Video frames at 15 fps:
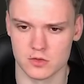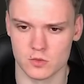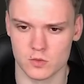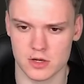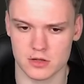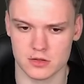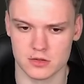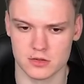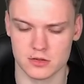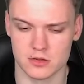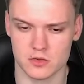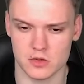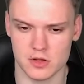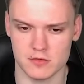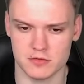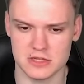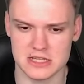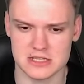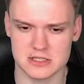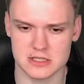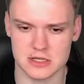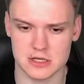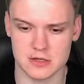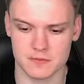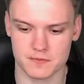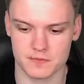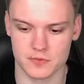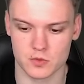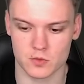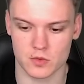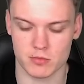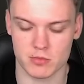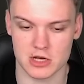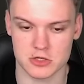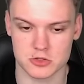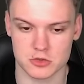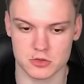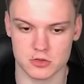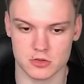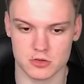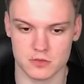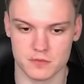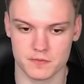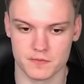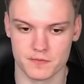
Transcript: well, if DC, we manage to